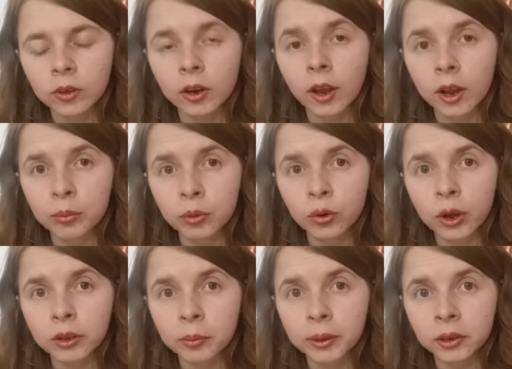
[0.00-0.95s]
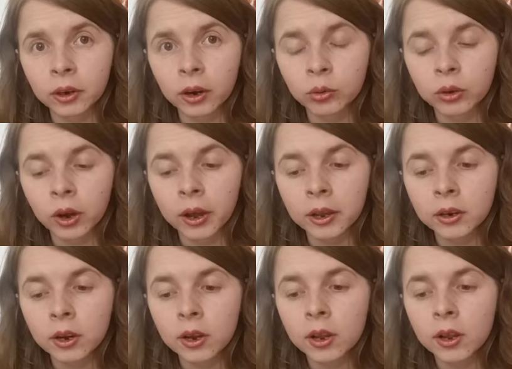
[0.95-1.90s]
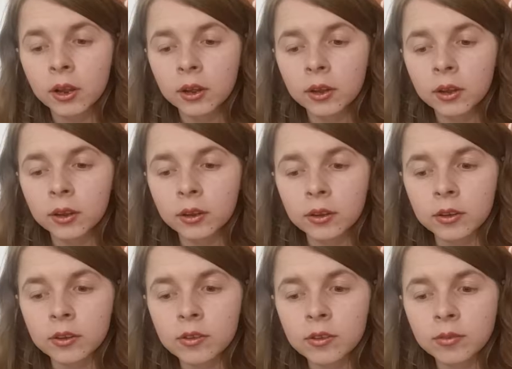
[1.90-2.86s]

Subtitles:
help you write a better outline is